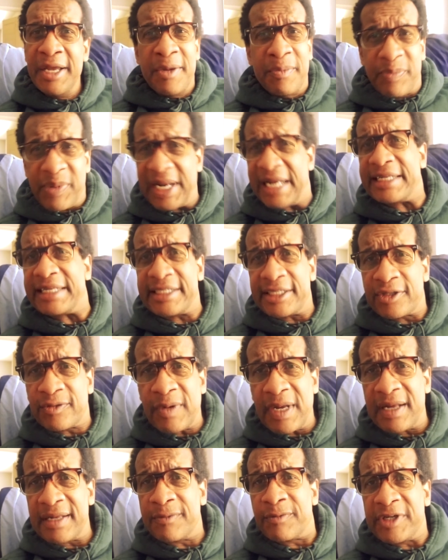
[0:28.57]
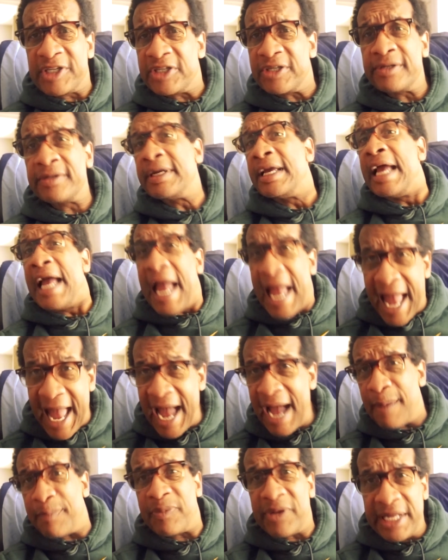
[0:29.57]
But I just want to wish you
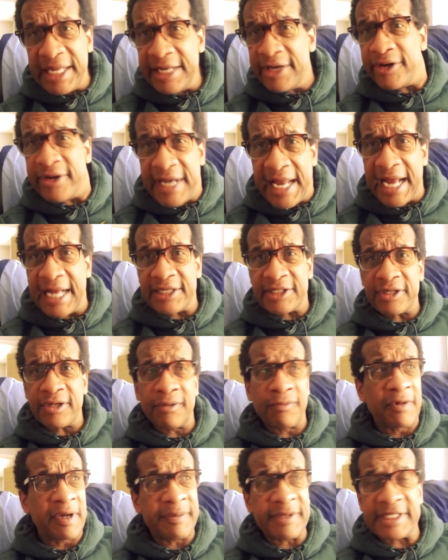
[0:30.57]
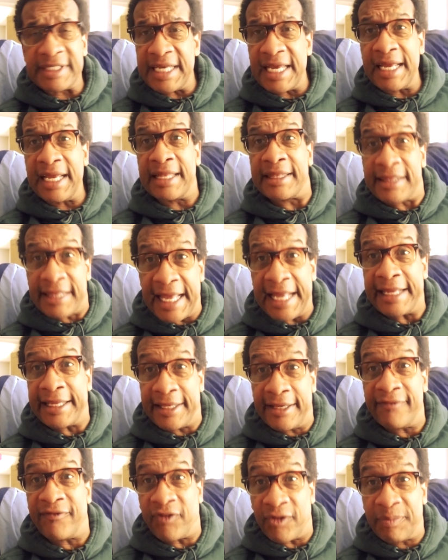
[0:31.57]
happy International Women's Day and thank
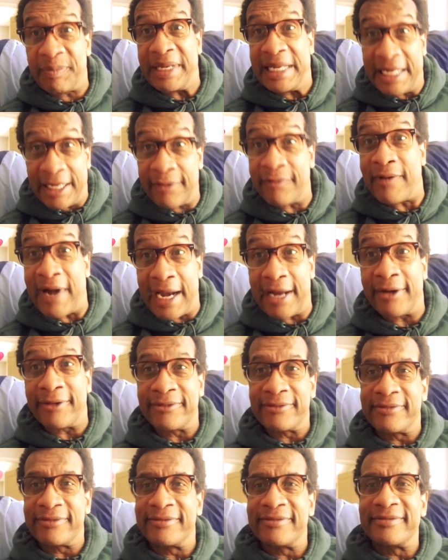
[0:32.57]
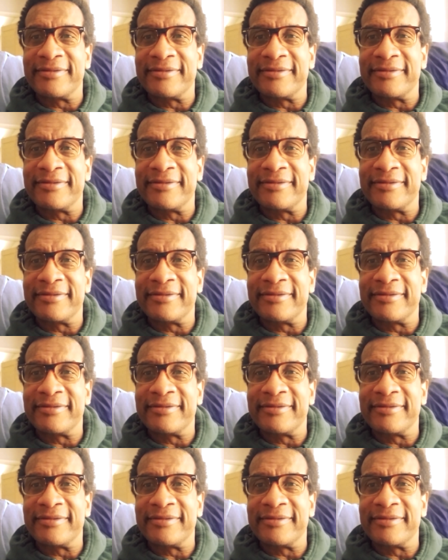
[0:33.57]
you for being around.